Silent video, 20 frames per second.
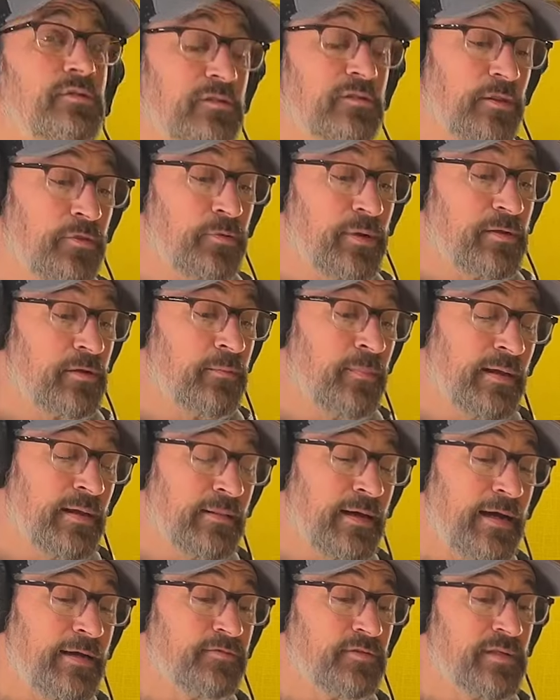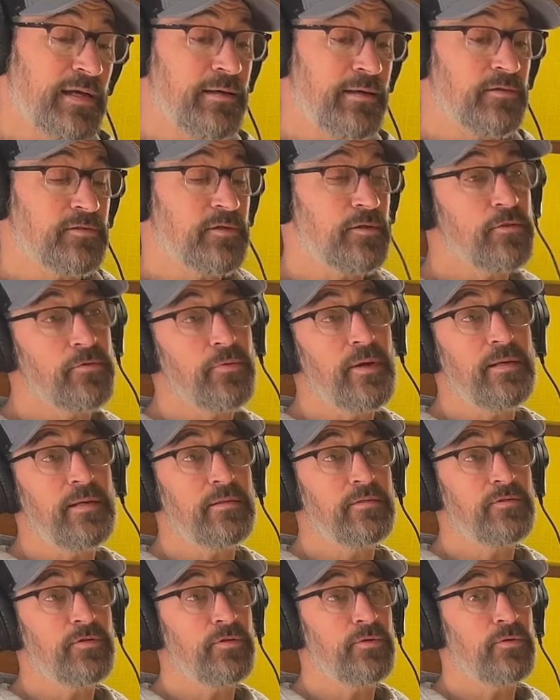just a threat to my lifestyle, it was a threat
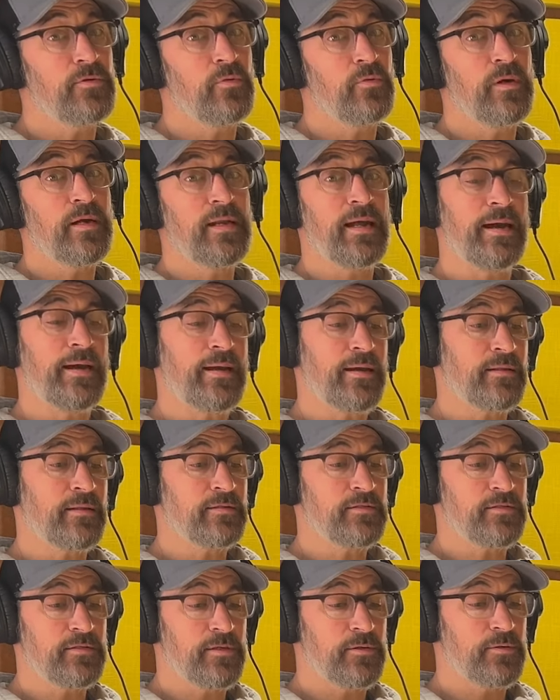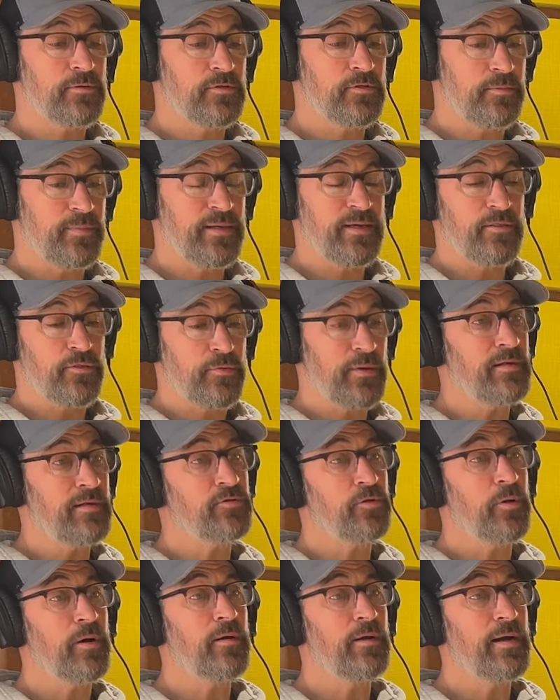to what I considered to be a threat
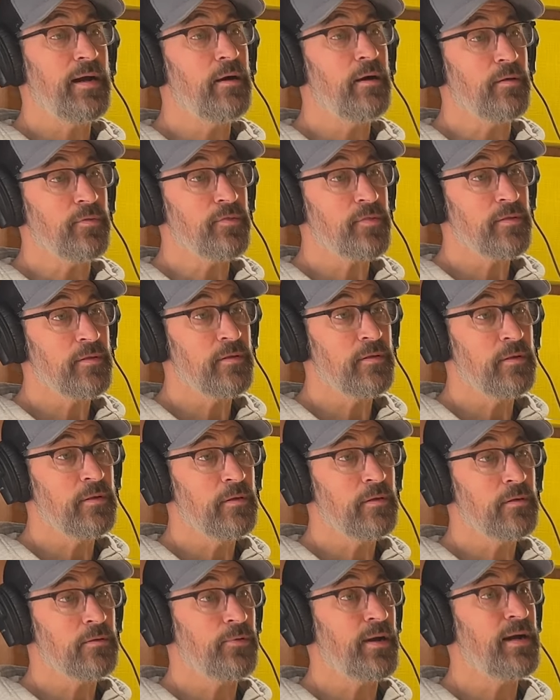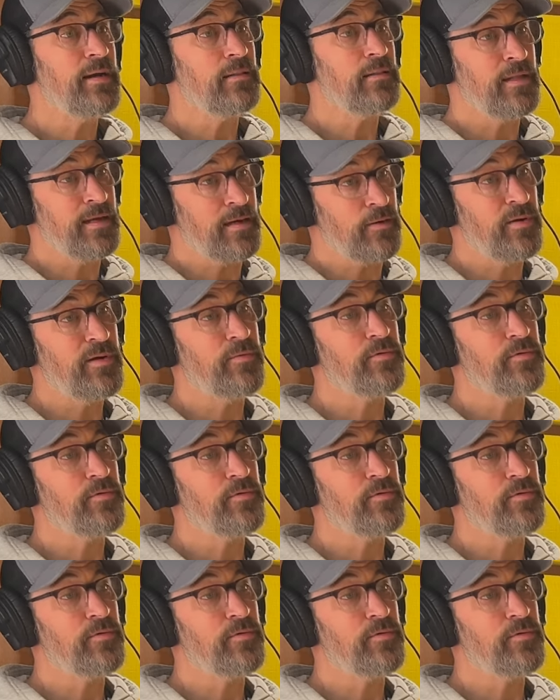to our health. Right? Like we